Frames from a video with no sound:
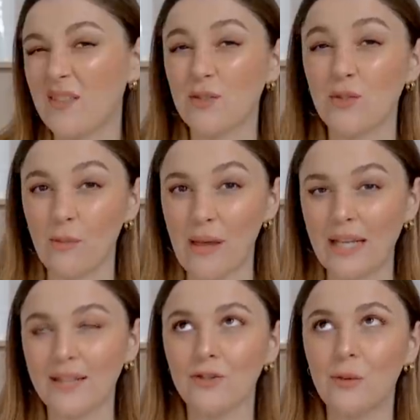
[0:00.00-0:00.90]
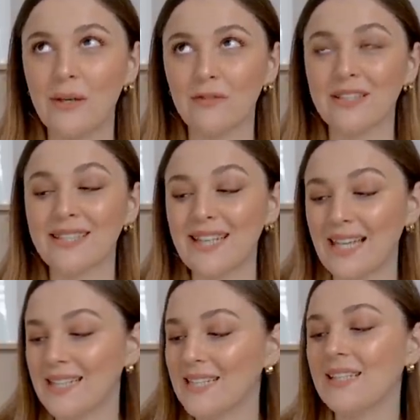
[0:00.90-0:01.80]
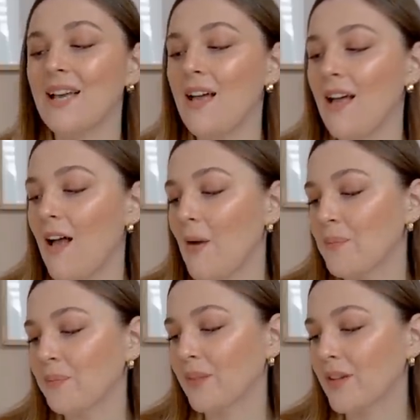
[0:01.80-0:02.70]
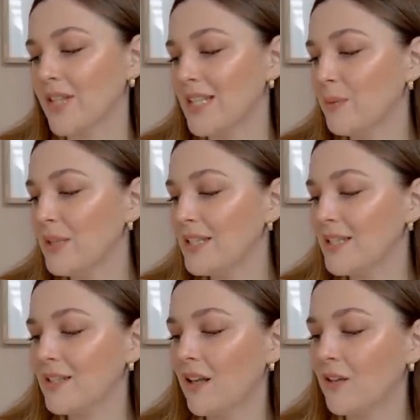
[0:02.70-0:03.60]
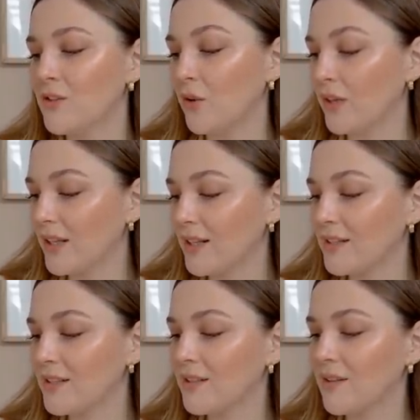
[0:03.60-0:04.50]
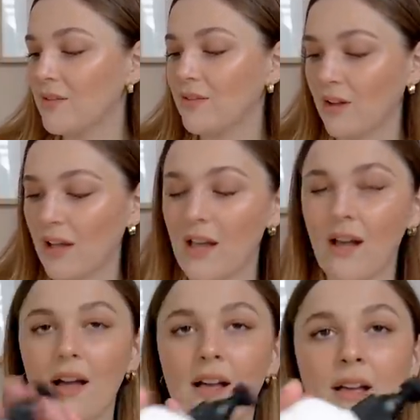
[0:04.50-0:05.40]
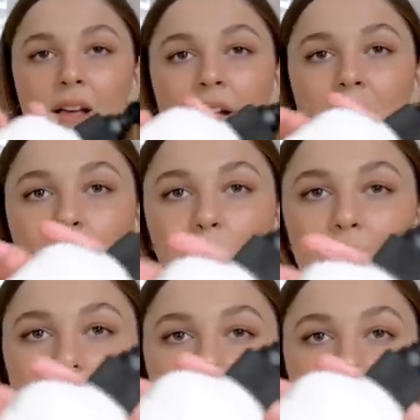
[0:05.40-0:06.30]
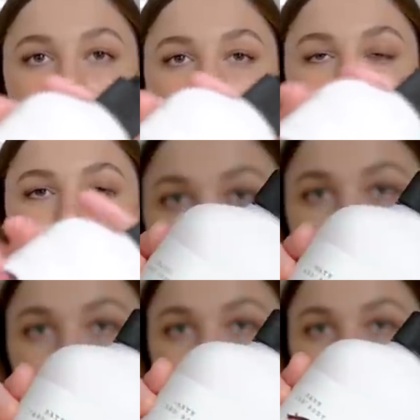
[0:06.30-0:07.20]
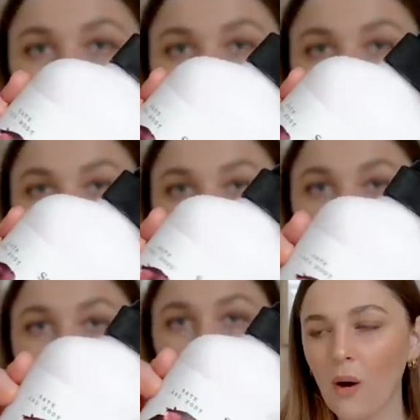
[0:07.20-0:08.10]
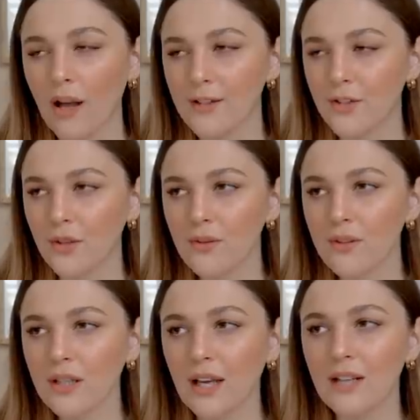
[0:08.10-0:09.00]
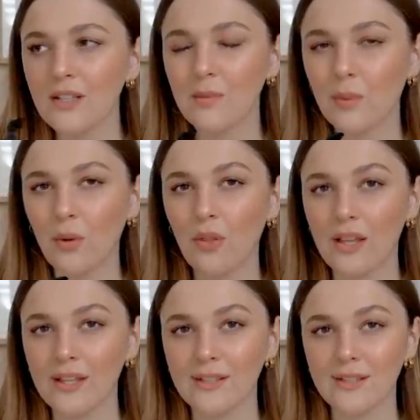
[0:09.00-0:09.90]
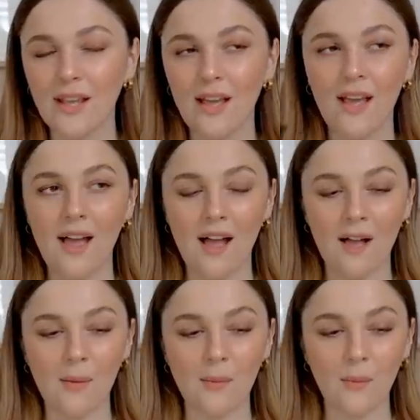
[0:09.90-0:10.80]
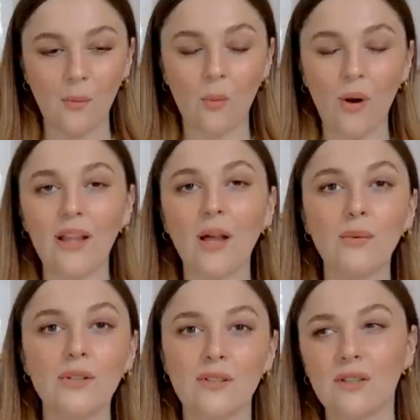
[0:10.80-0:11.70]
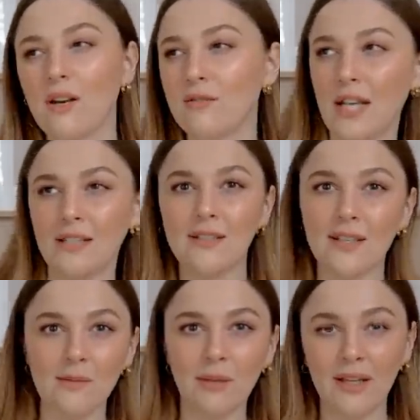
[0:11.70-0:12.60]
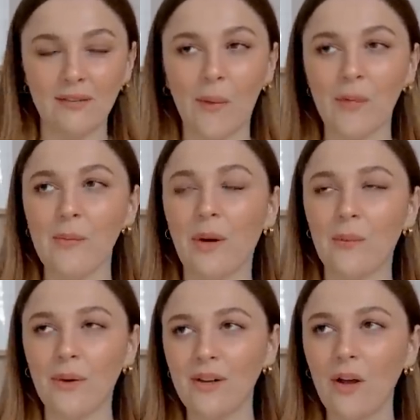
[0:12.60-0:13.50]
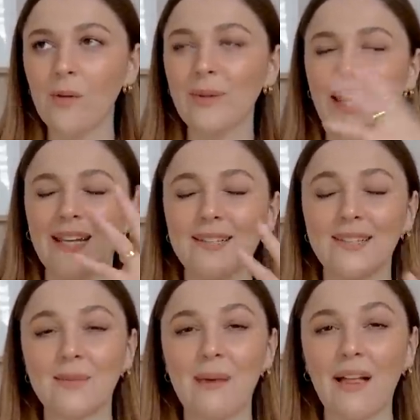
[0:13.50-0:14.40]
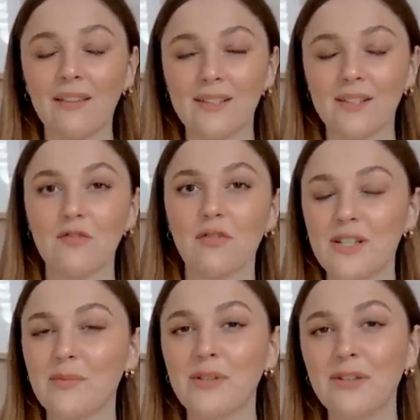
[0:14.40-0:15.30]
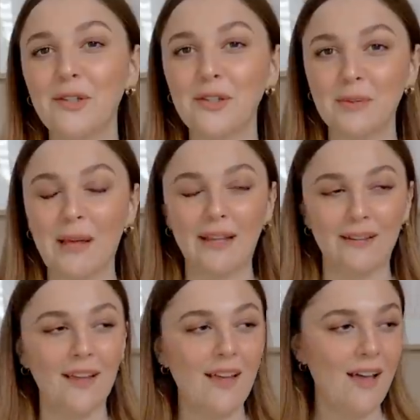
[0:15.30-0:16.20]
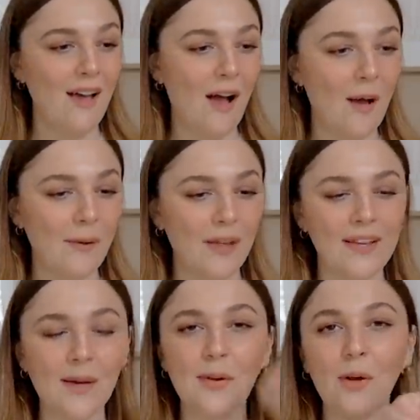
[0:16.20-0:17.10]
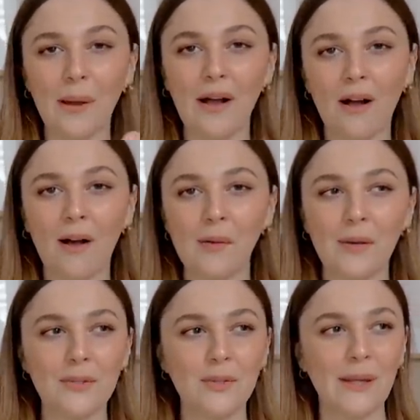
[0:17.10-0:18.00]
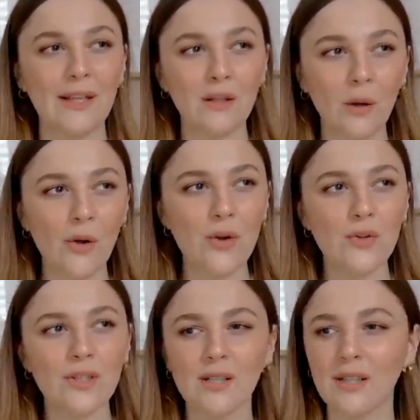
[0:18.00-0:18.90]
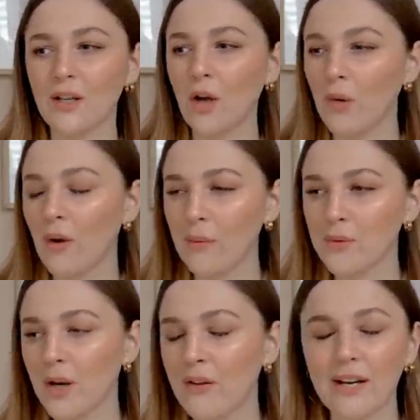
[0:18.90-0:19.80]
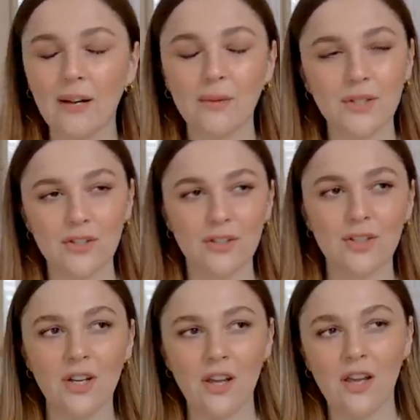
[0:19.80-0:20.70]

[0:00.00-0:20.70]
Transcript: have so many and so many different scents. So this one is the Sardonyx Fire Body Lotion. Looks like this. I don't think I actually bought this while I was kind of testing it and playing around with it, but I went home and then I could smell this incredible smell. I think I put it on my arm and it was on my clothes and the coat I was wearing, and I was just